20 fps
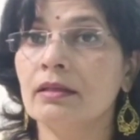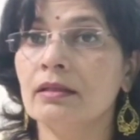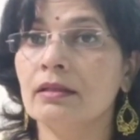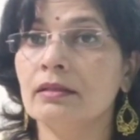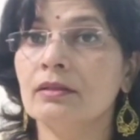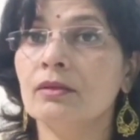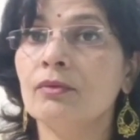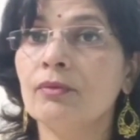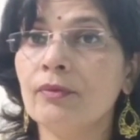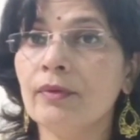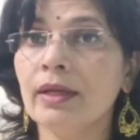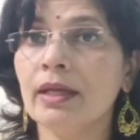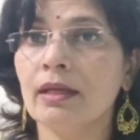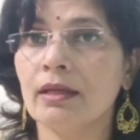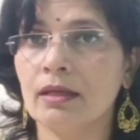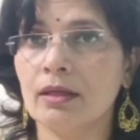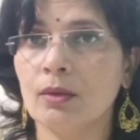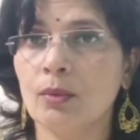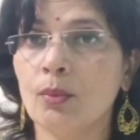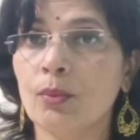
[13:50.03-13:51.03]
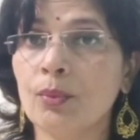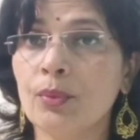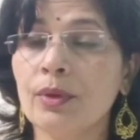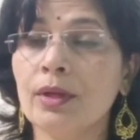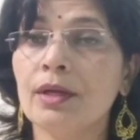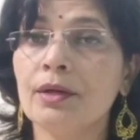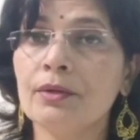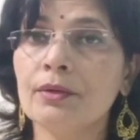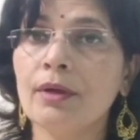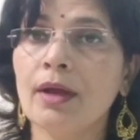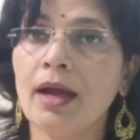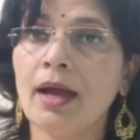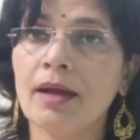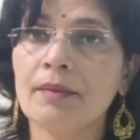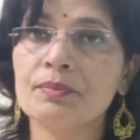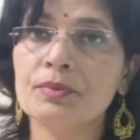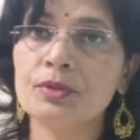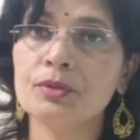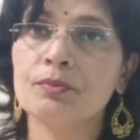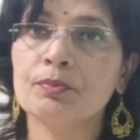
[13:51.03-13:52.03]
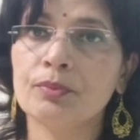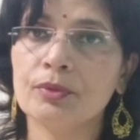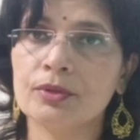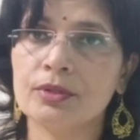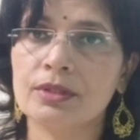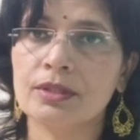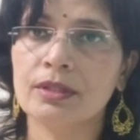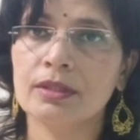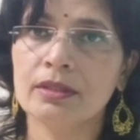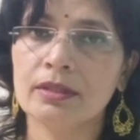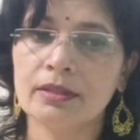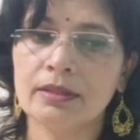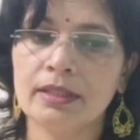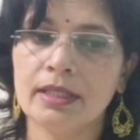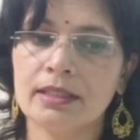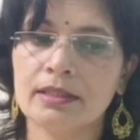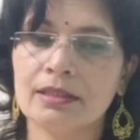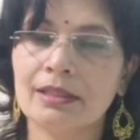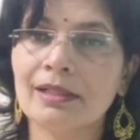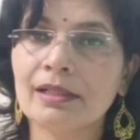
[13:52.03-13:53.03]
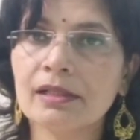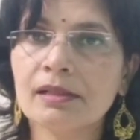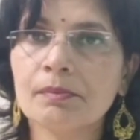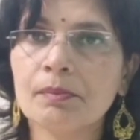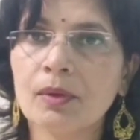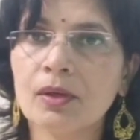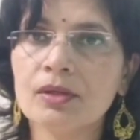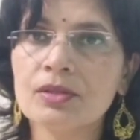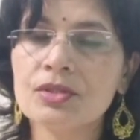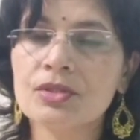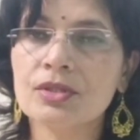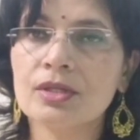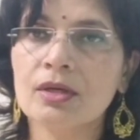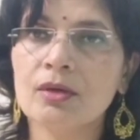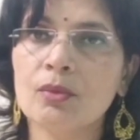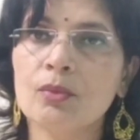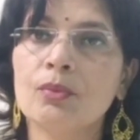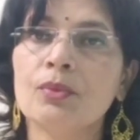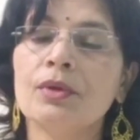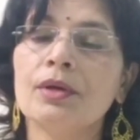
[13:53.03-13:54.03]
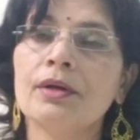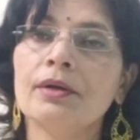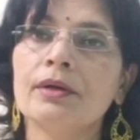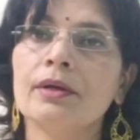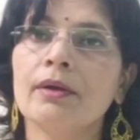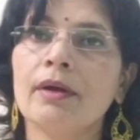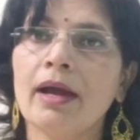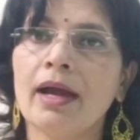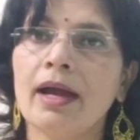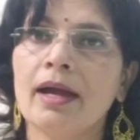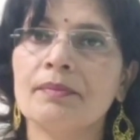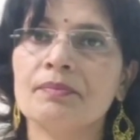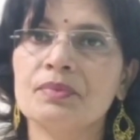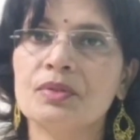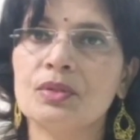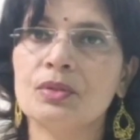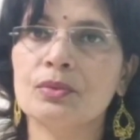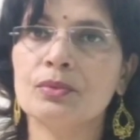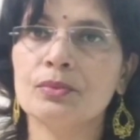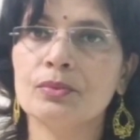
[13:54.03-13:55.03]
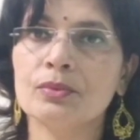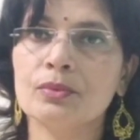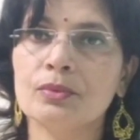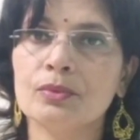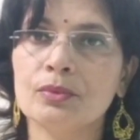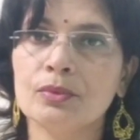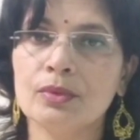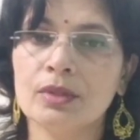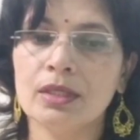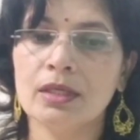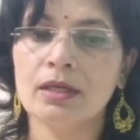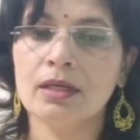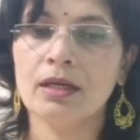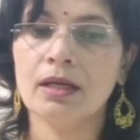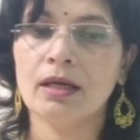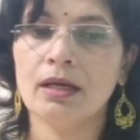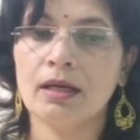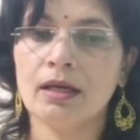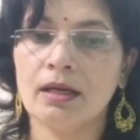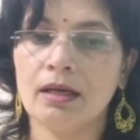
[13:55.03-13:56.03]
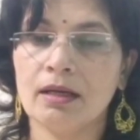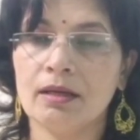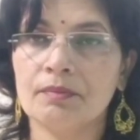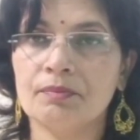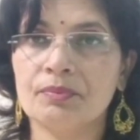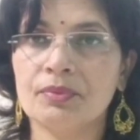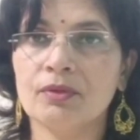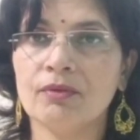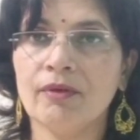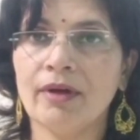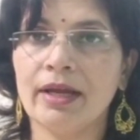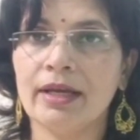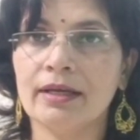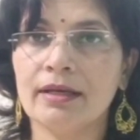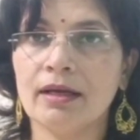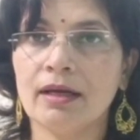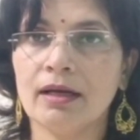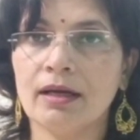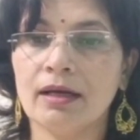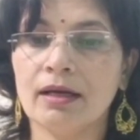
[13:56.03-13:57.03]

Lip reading: the way where you have to put that little pause, where you have to provide